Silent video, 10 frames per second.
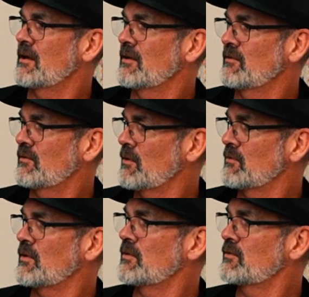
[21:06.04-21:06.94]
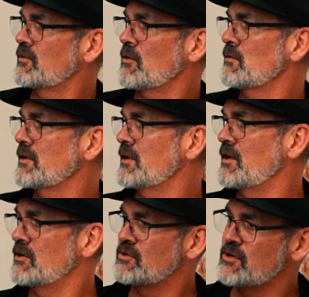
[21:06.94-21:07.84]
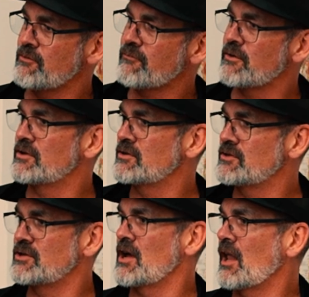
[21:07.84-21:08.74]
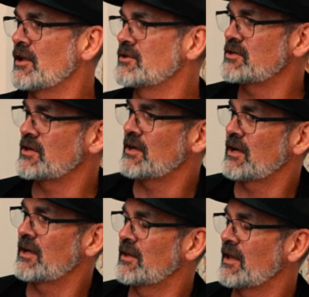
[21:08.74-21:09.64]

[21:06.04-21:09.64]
So it's a totally different geology, and